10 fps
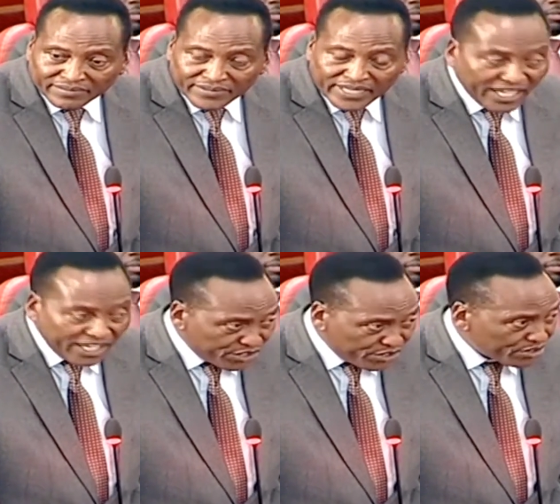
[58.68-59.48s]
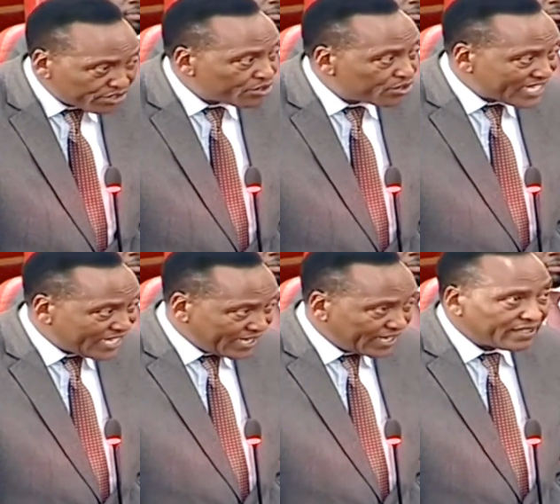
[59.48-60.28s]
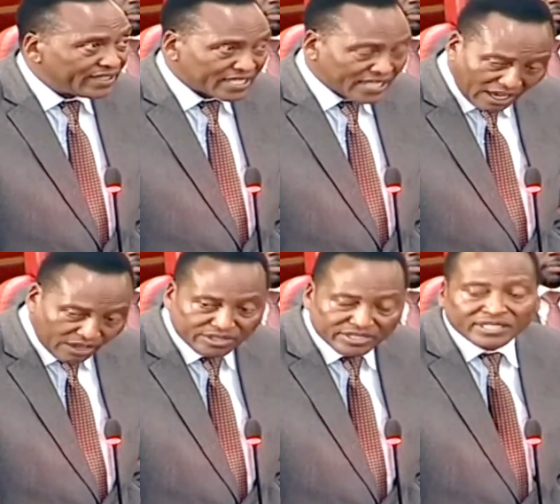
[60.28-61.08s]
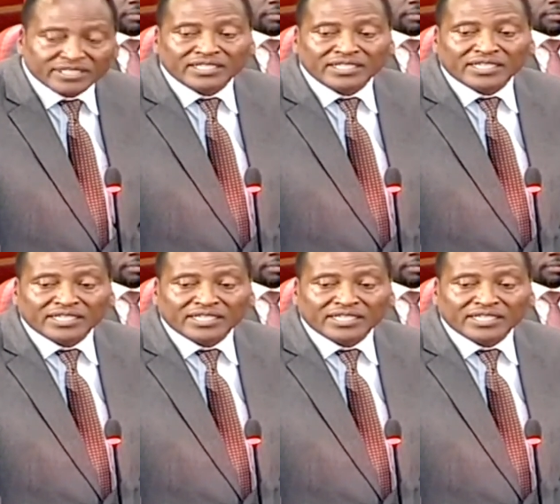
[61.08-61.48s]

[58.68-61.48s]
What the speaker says: The issues you see in this house